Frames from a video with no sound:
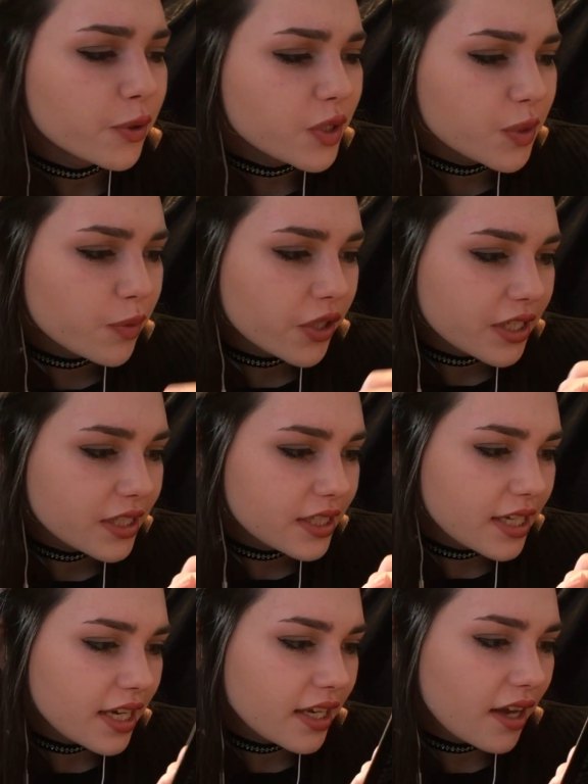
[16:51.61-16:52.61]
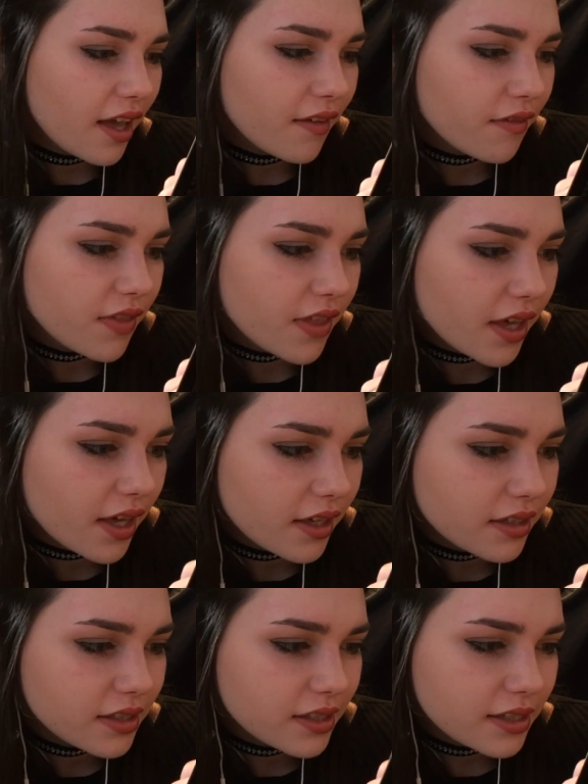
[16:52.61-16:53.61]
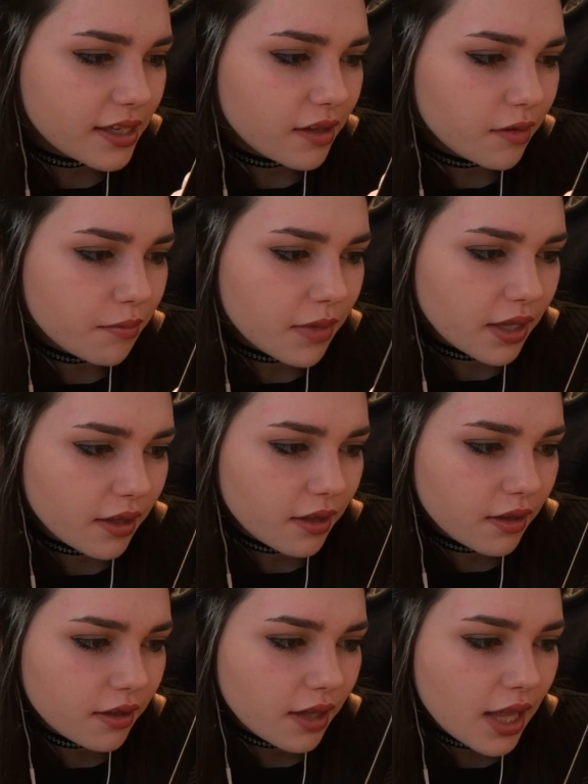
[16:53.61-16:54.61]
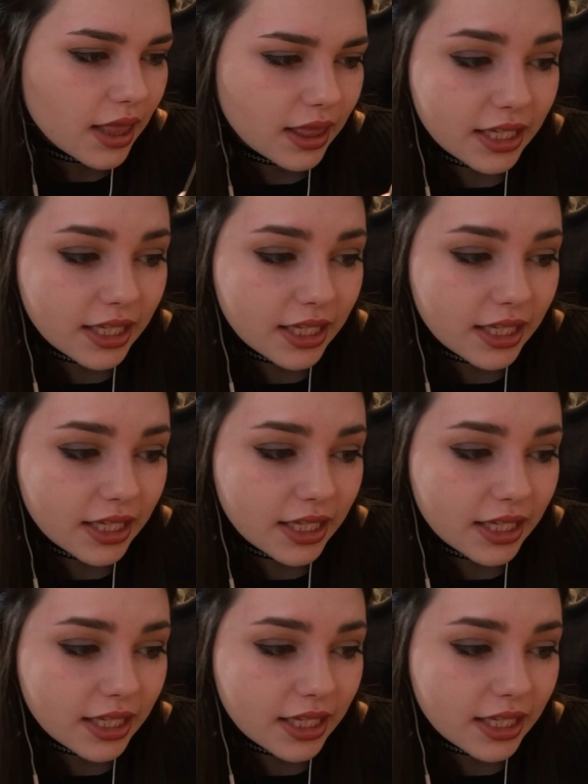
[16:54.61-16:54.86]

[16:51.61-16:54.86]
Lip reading: Bruce Springsteen of the Steel Mill,